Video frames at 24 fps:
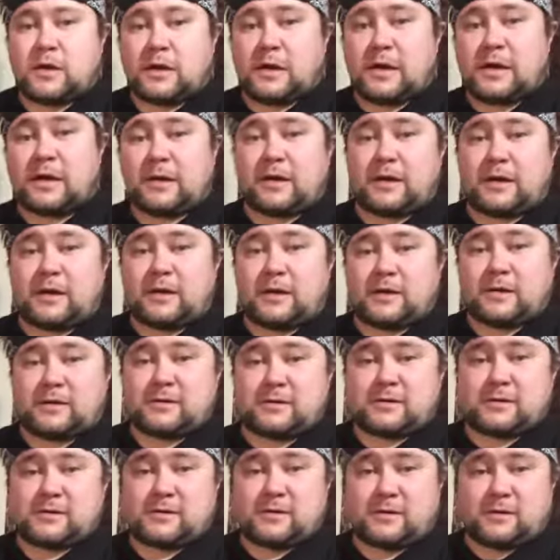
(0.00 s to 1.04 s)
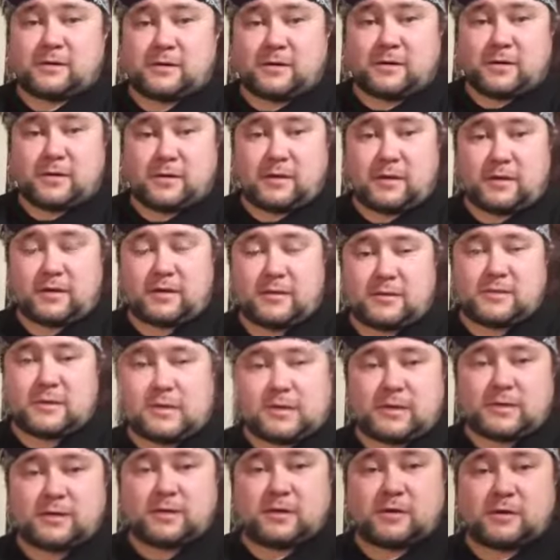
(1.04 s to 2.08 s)
Hey guys, I
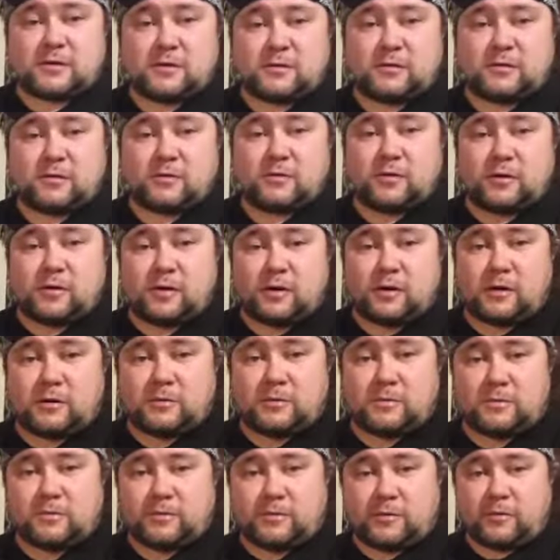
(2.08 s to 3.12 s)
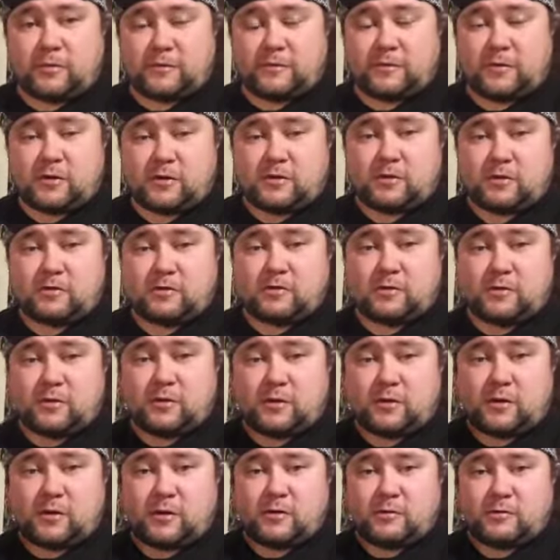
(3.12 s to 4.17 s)
decided to do a review
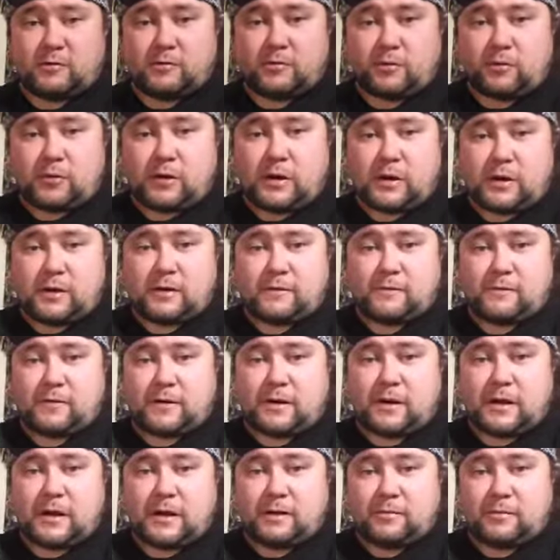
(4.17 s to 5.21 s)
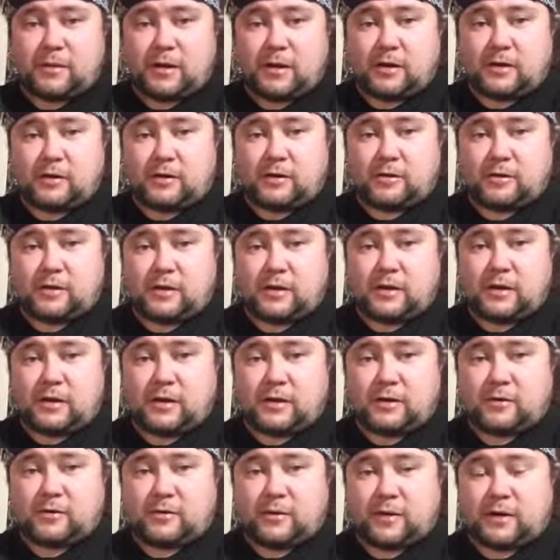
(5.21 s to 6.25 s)
on Bride of Re-Animator, the
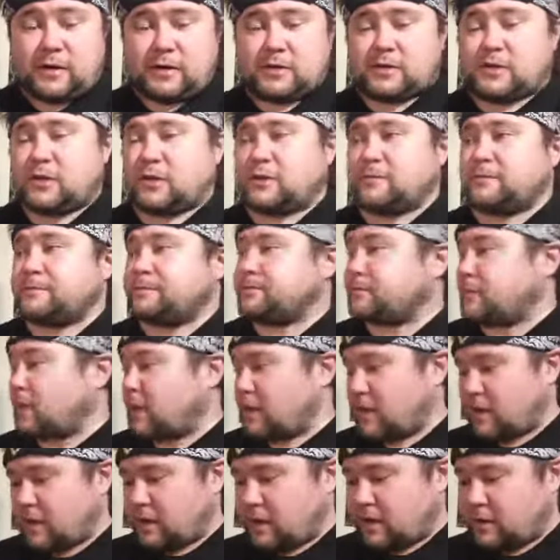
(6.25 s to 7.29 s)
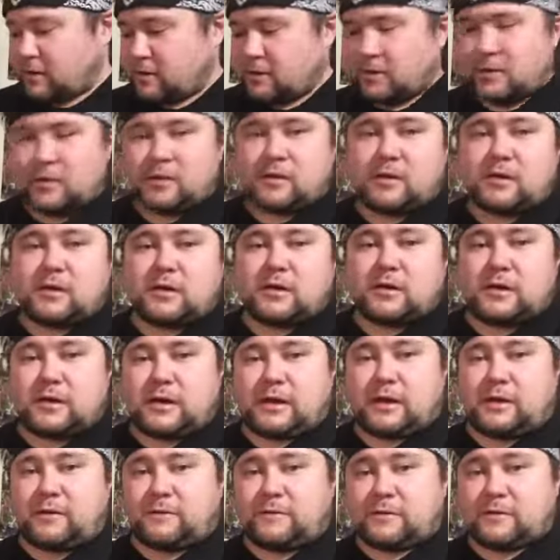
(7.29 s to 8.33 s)
Arrow edition.
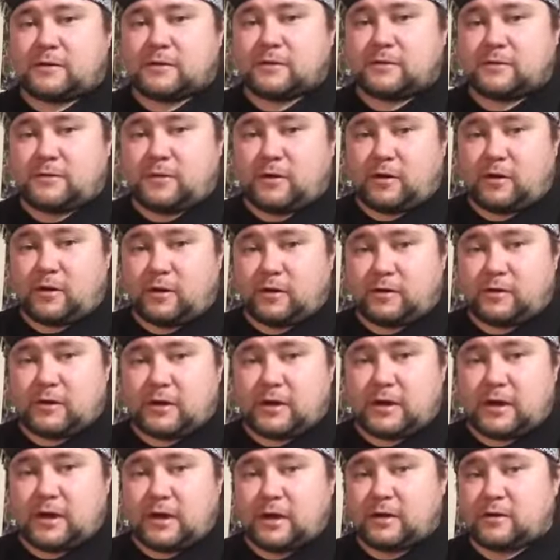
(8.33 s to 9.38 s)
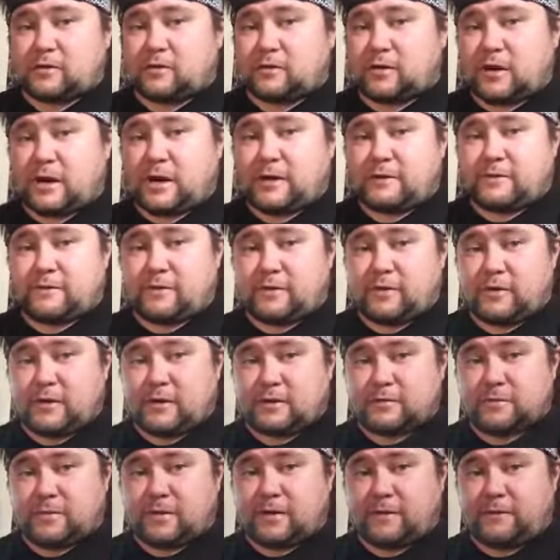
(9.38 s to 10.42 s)
Now, first of all, the transfer on
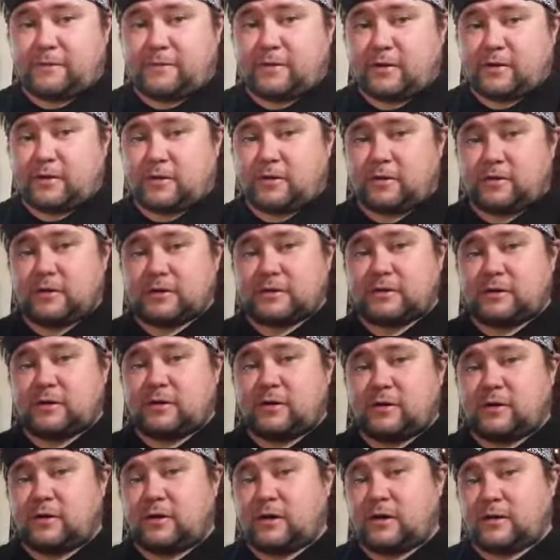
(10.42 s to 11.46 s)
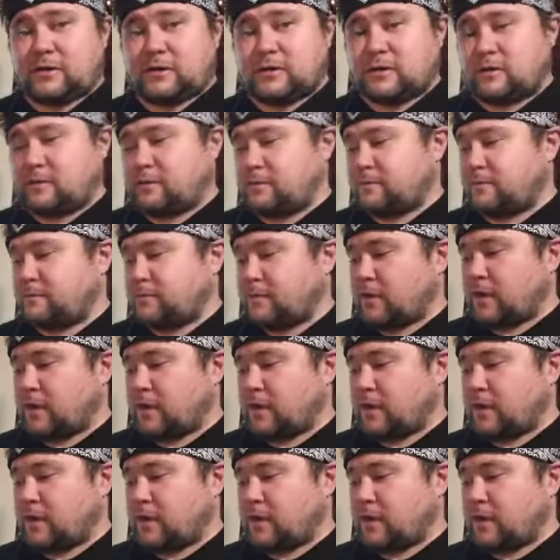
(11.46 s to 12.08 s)
this motherfucker is awesome.